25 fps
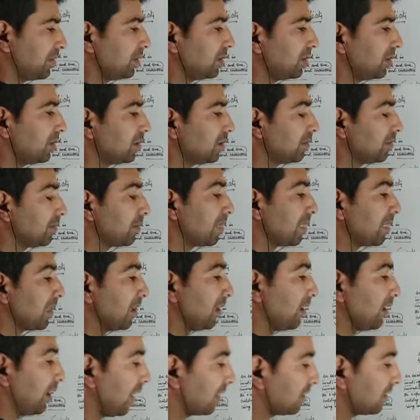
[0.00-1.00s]
And
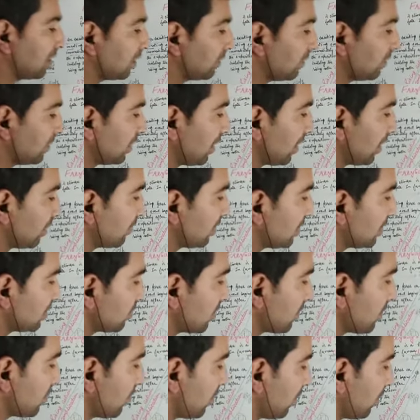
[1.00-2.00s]
at that very time, these
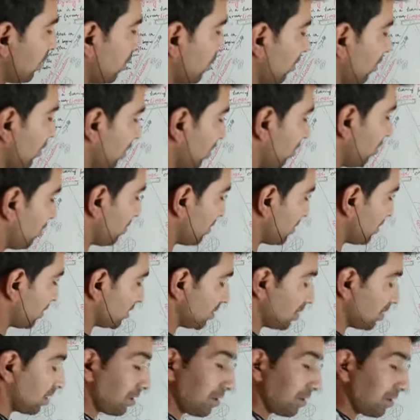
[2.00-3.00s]
people are going out because they
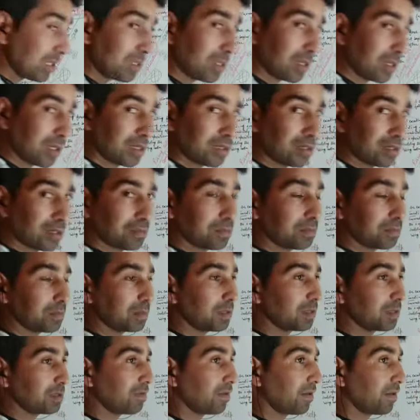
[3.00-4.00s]
are investigated, this
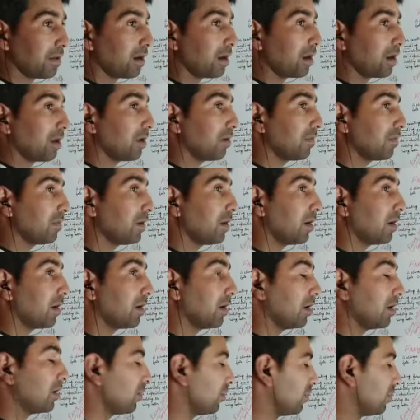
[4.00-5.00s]
Farhan
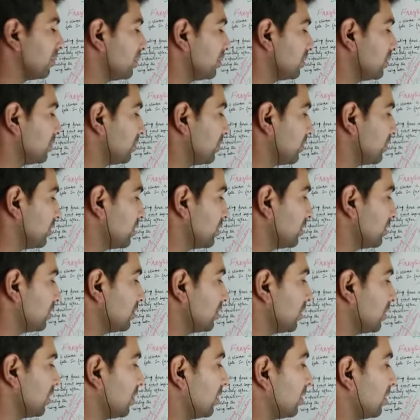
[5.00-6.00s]
and all these persons,
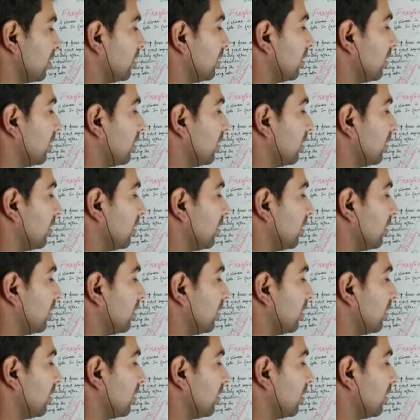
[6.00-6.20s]
and